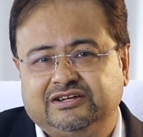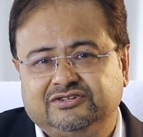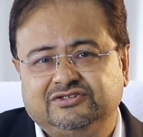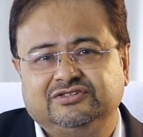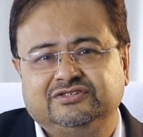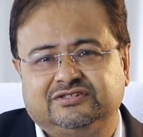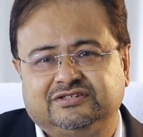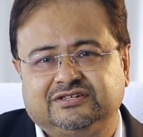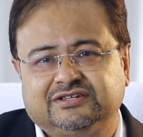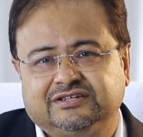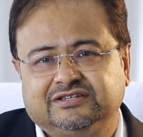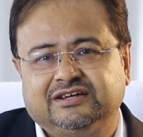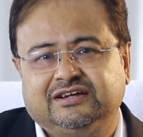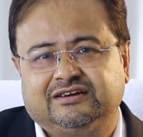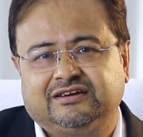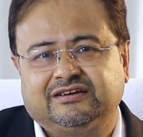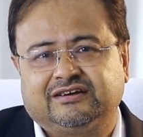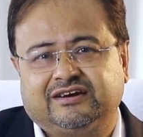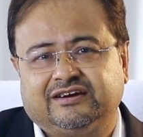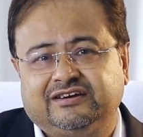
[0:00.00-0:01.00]
agency
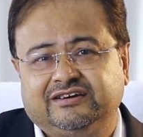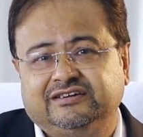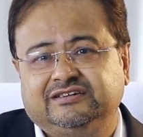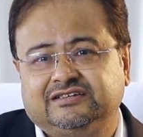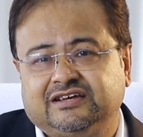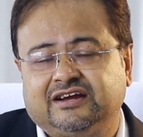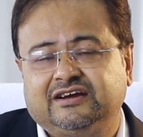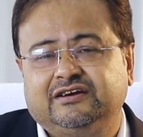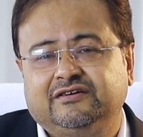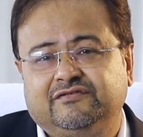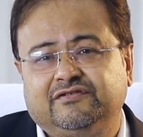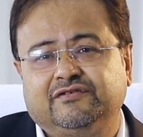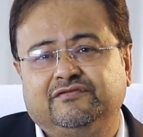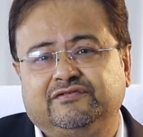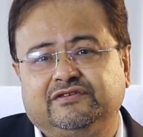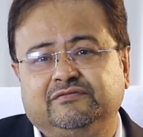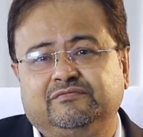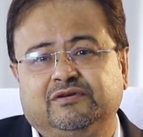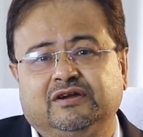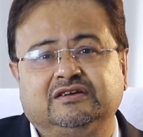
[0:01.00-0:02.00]
that accredits
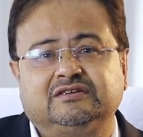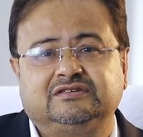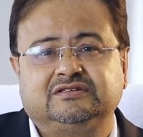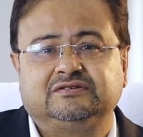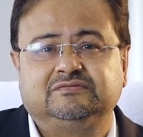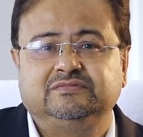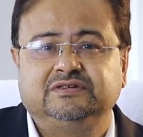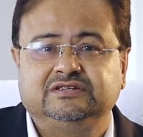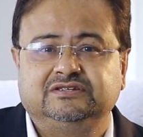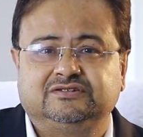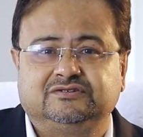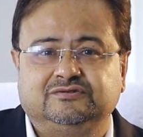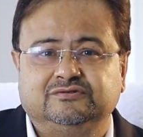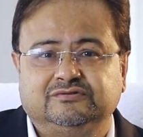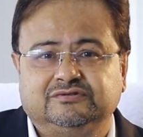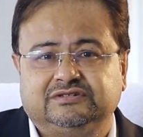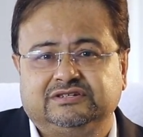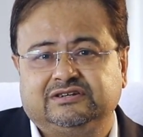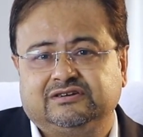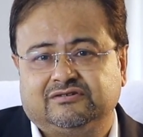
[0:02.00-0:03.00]
150 plus B
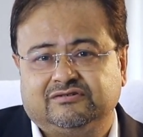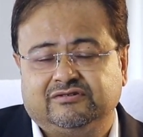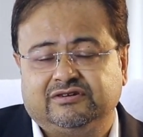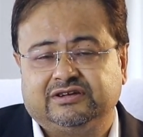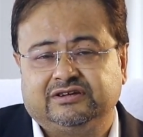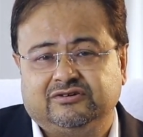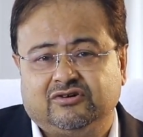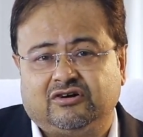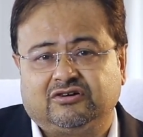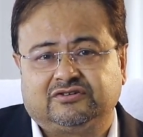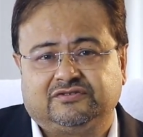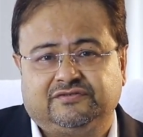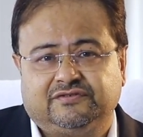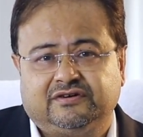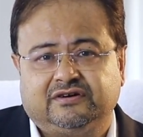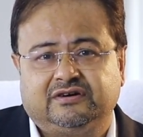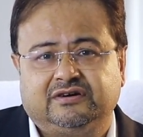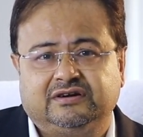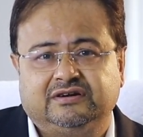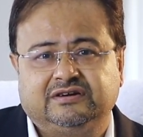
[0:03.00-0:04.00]
schools, including
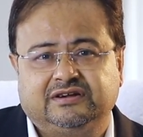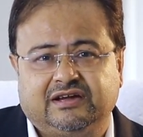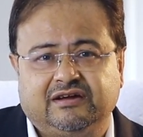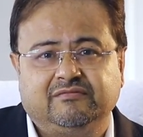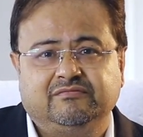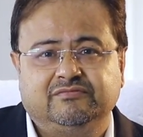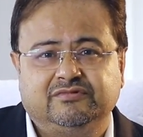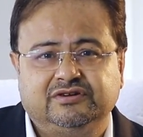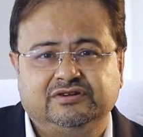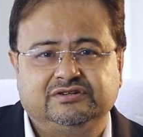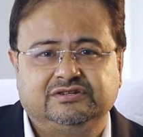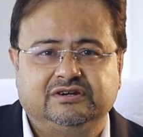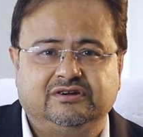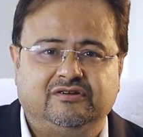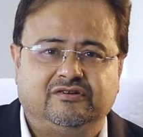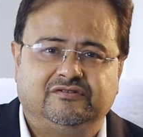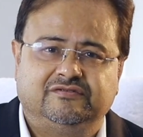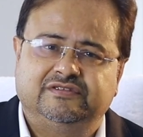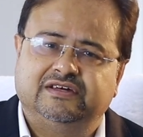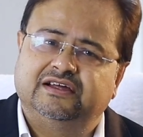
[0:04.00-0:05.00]
Oxford and Cambridge and
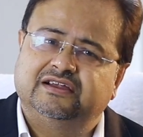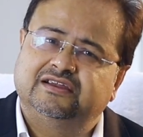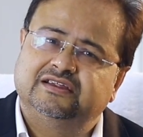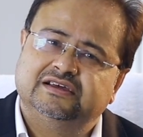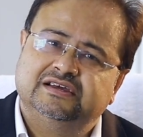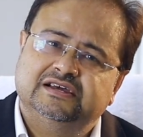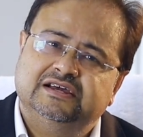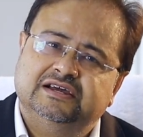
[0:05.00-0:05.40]
all of that.